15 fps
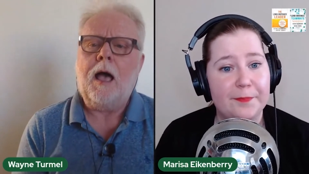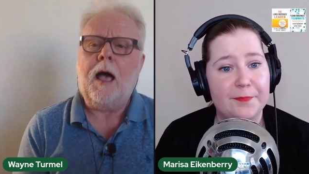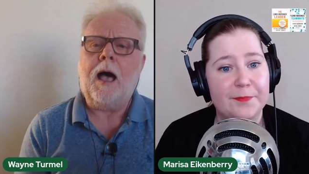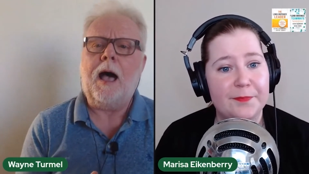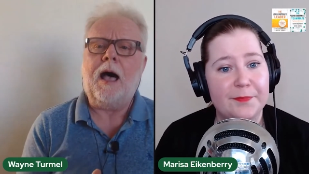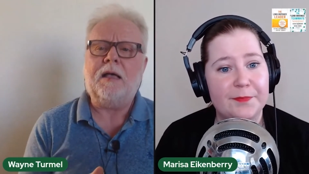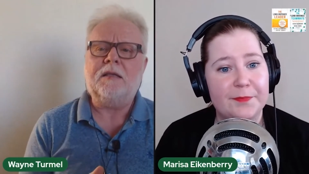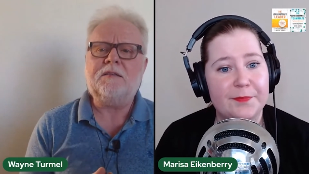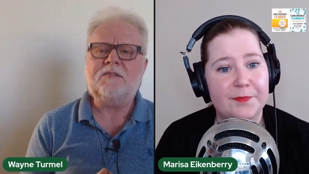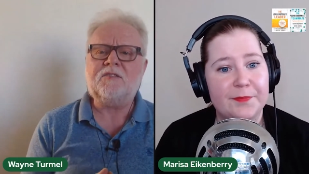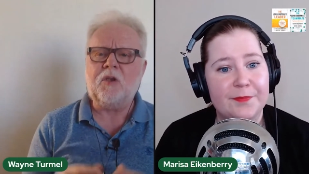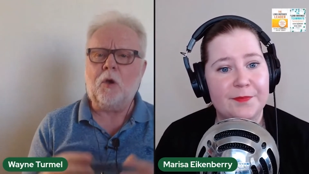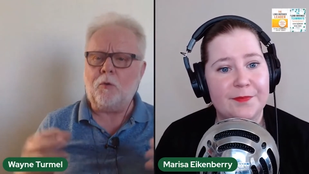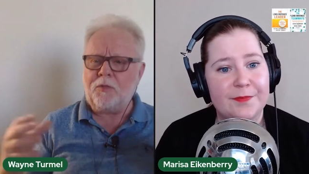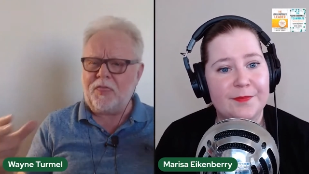Speaker 1: Right.
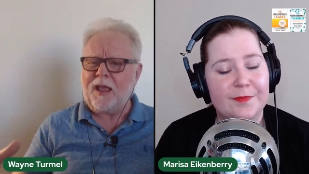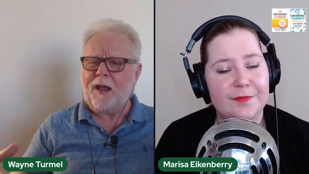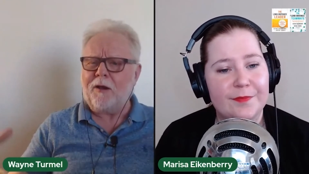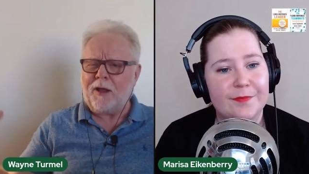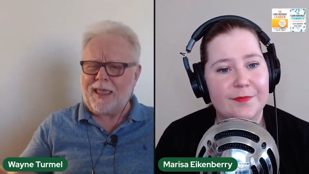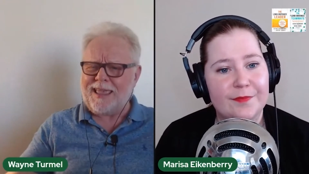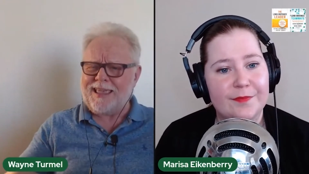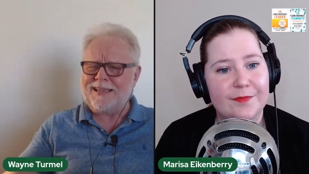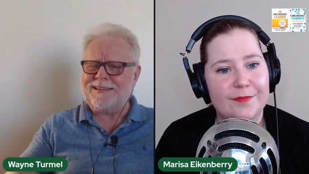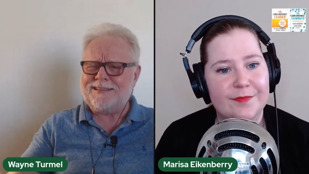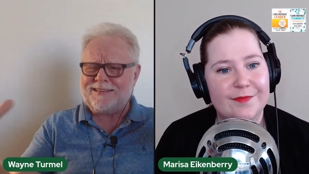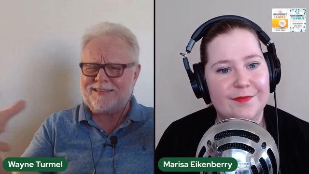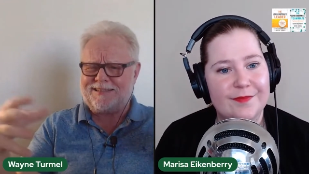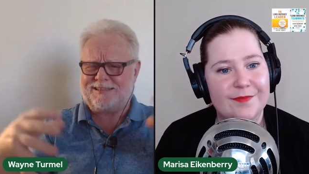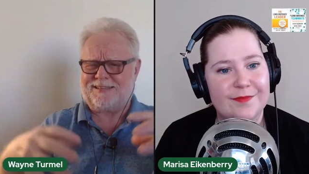So there
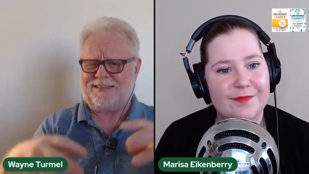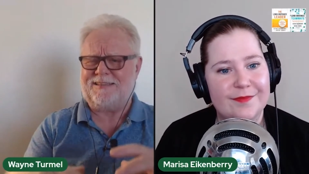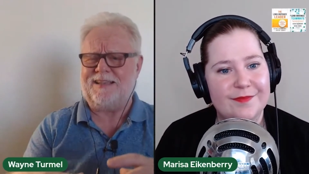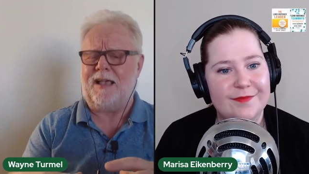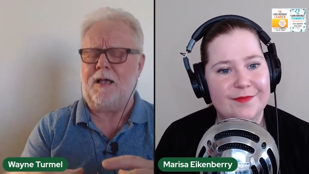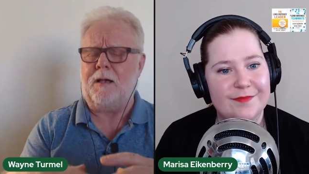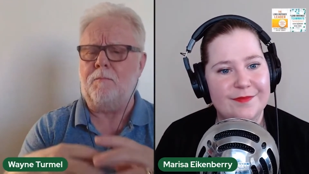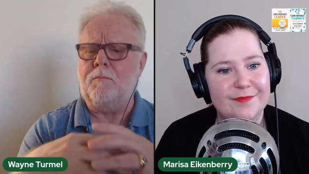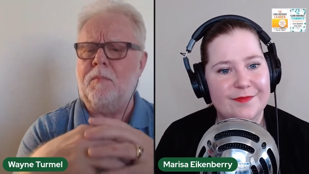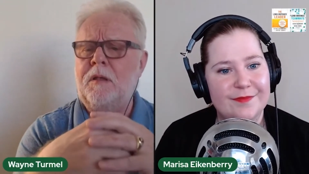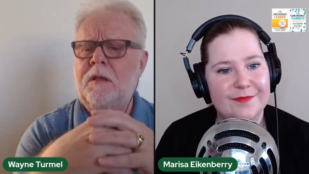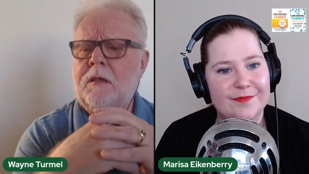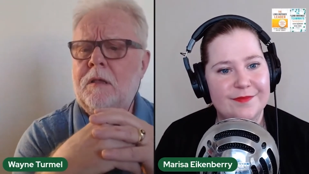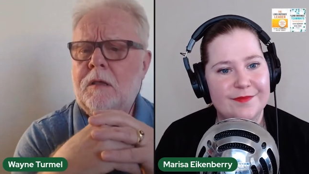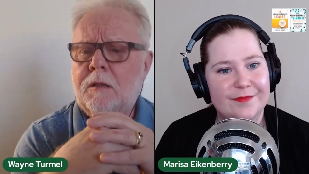is
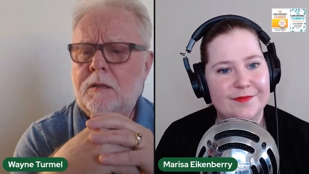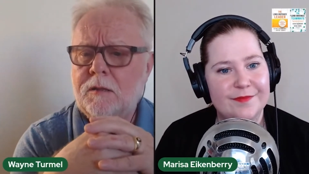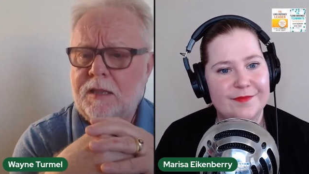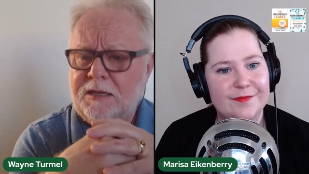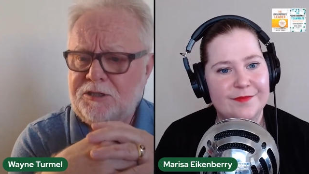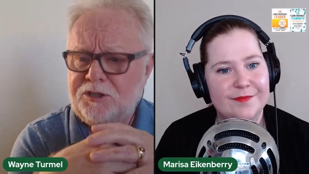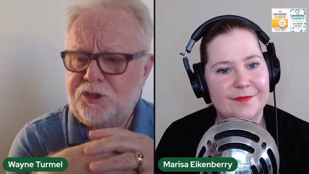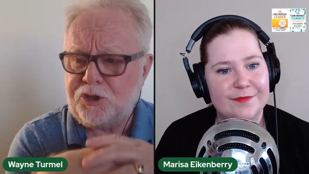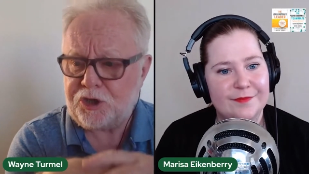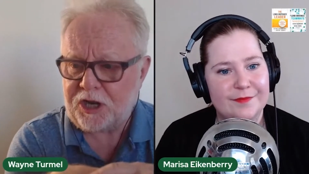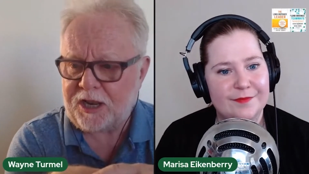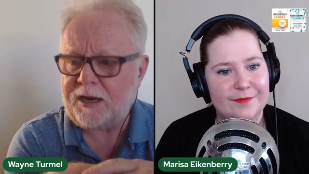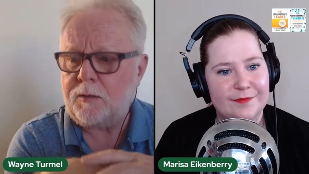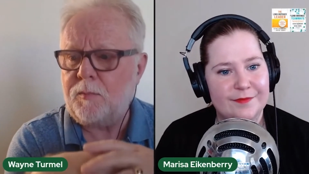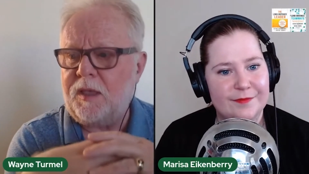some
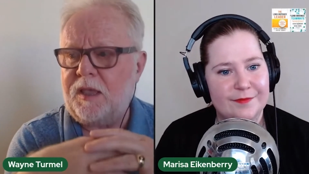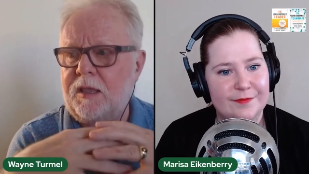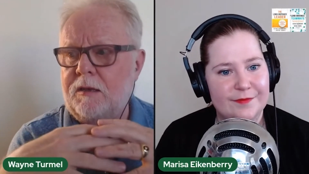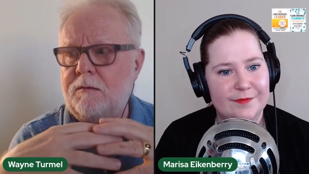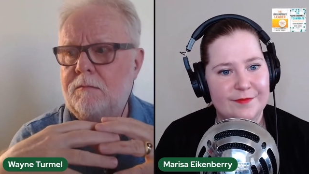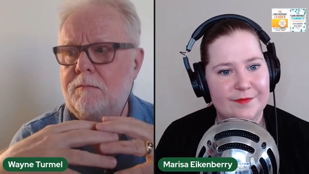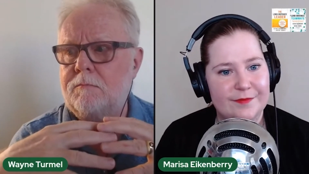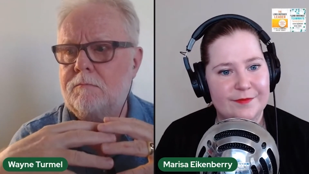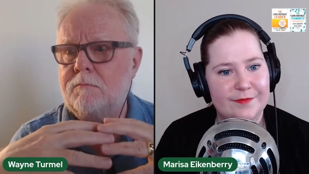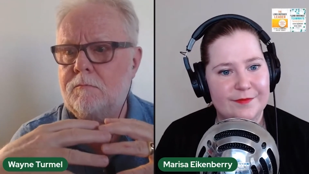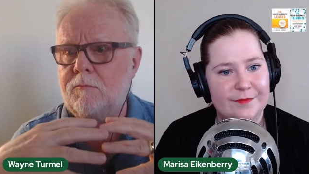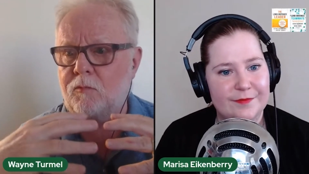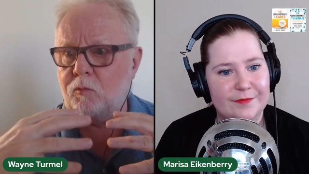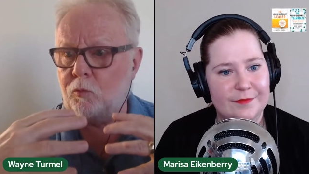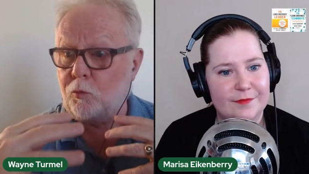legitimate
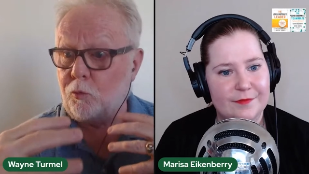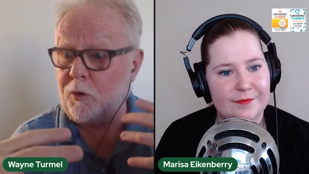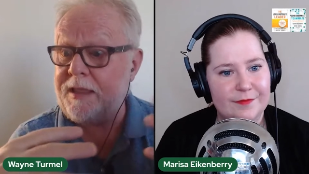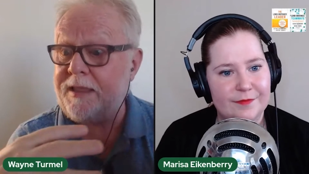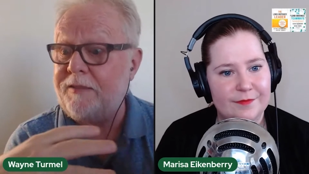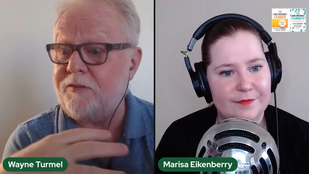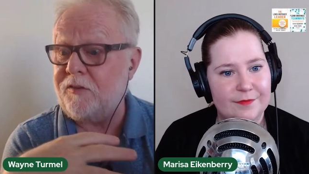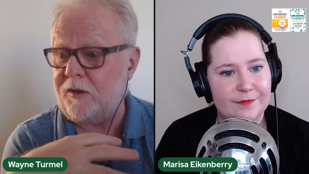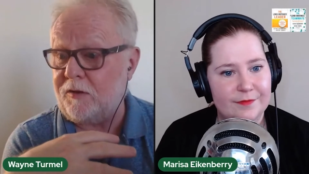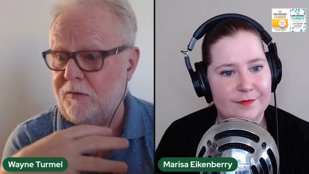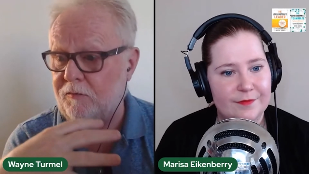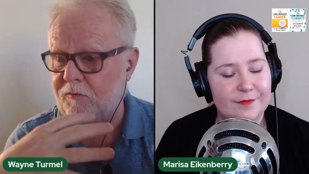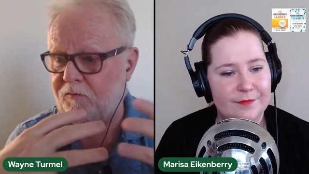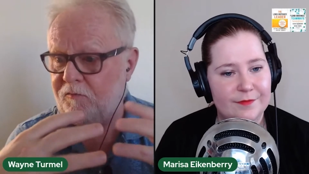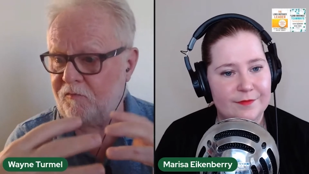
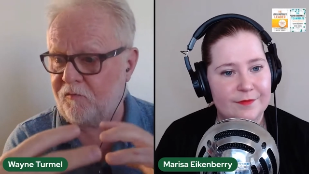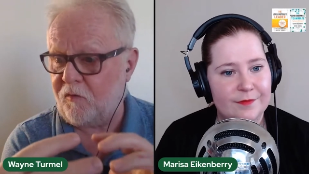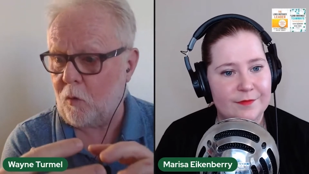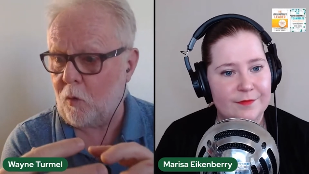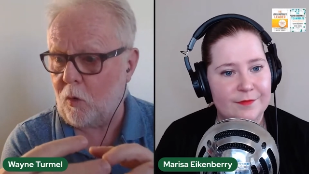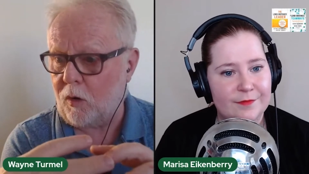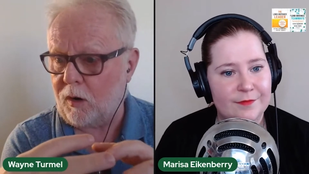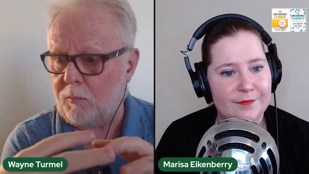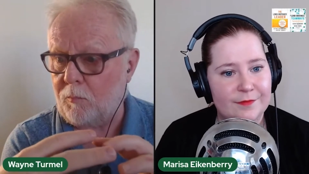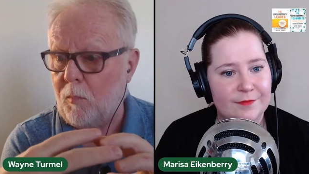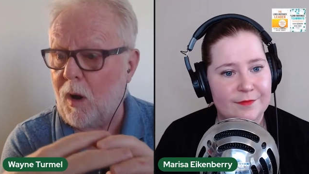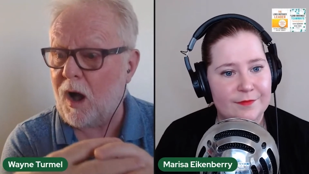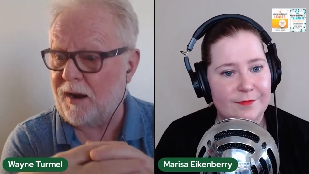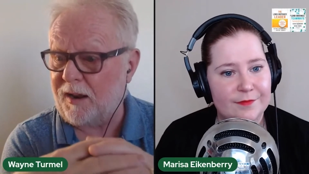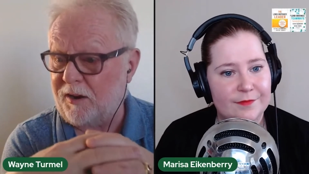reason for
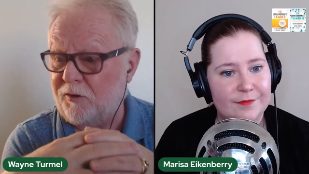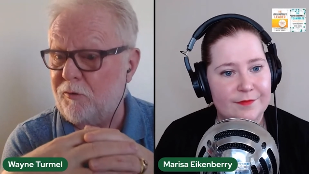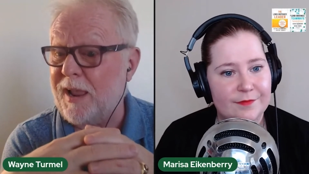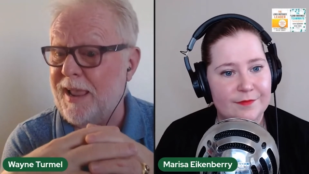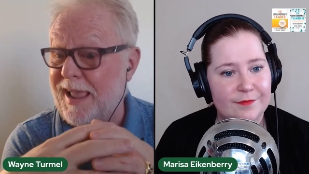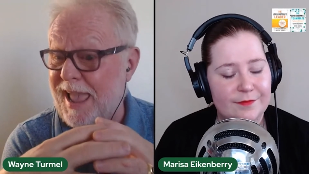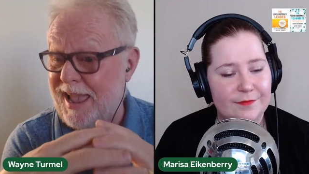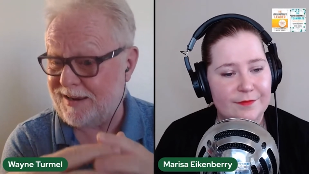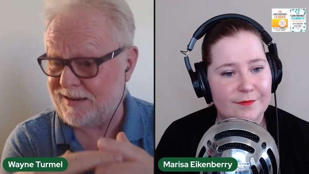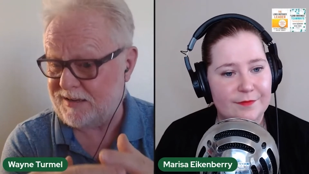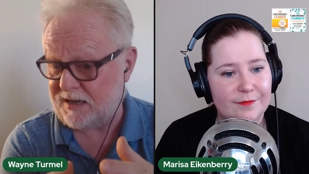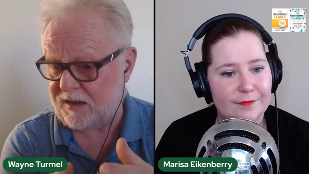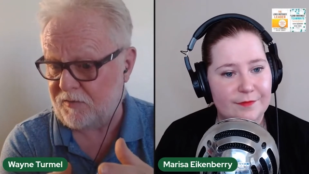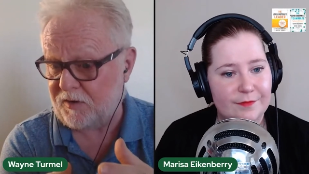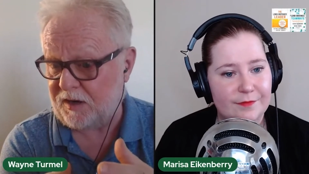monitoring
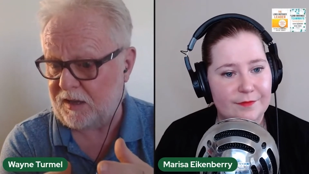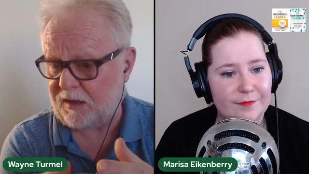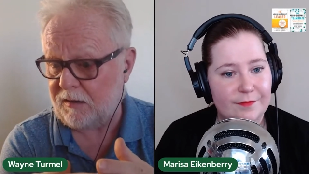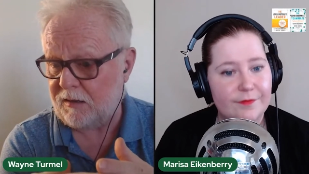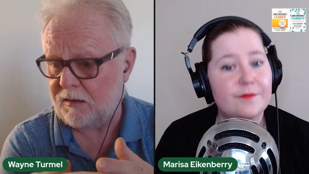activity.